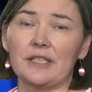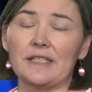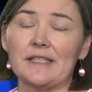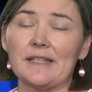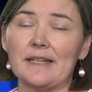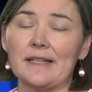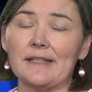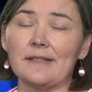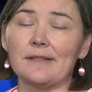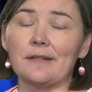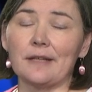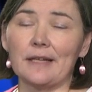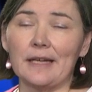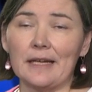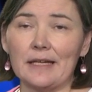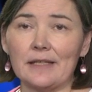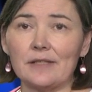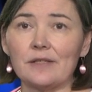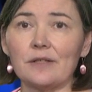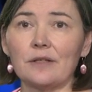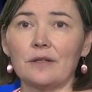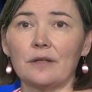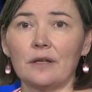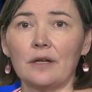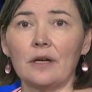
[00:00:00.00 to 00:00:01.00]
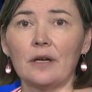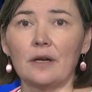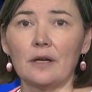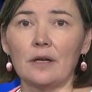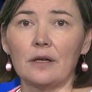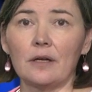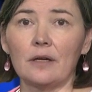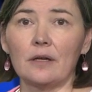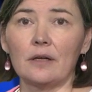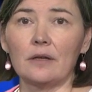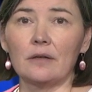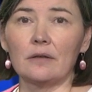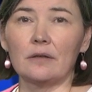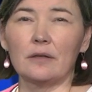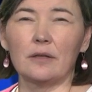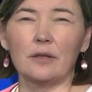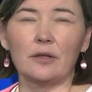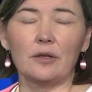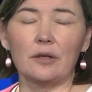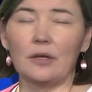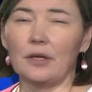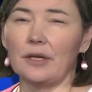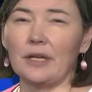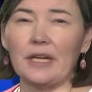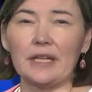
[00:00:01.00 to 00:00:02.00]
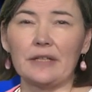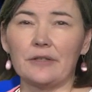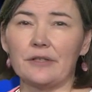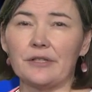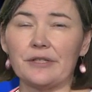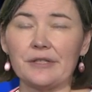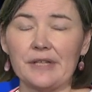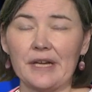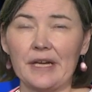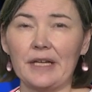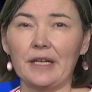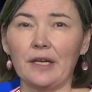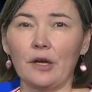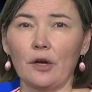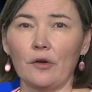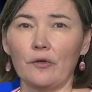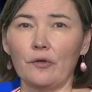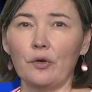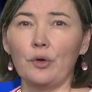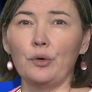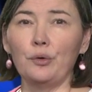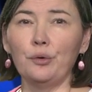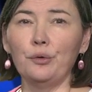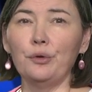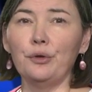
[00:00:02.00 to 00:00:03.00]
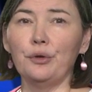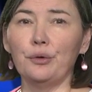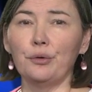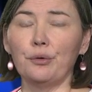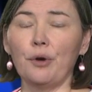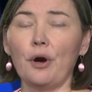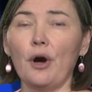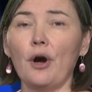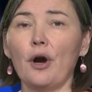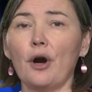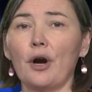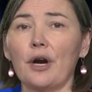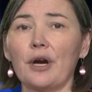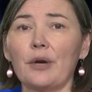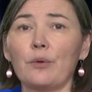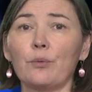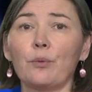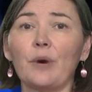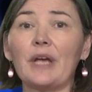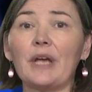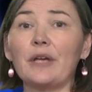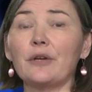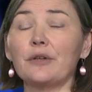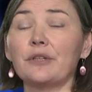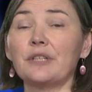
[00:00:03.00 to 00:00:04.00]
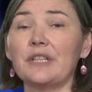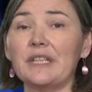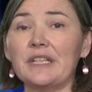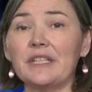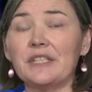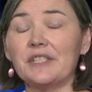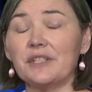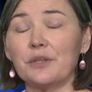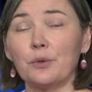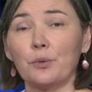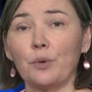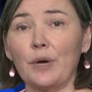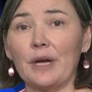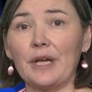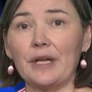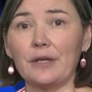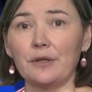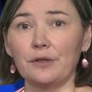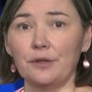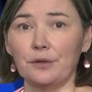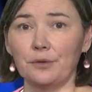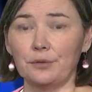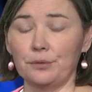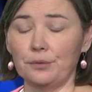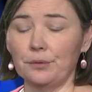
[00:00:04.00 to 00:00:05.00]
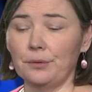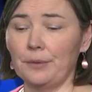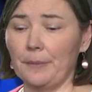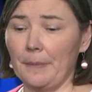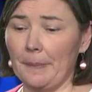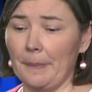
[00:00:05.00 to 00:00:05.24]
assessor gets an understanding of who you are and why you teach the way you do,